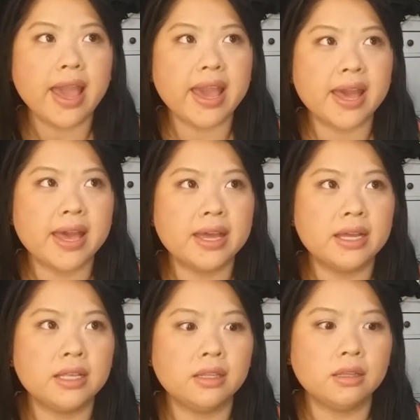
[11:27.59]

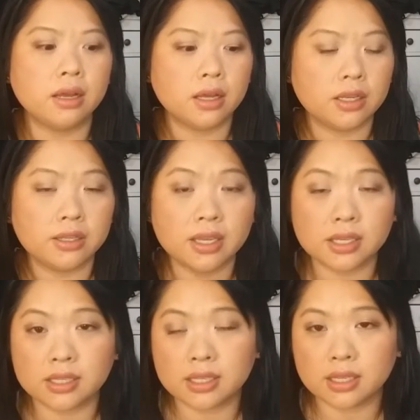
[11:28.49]
and uh,
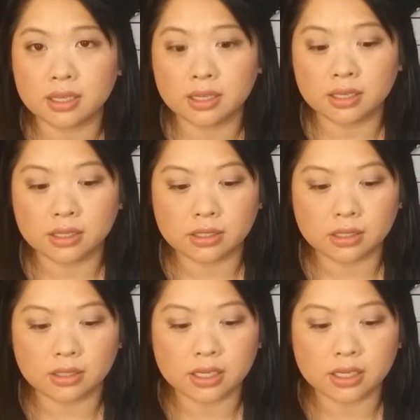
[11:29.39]
NYX is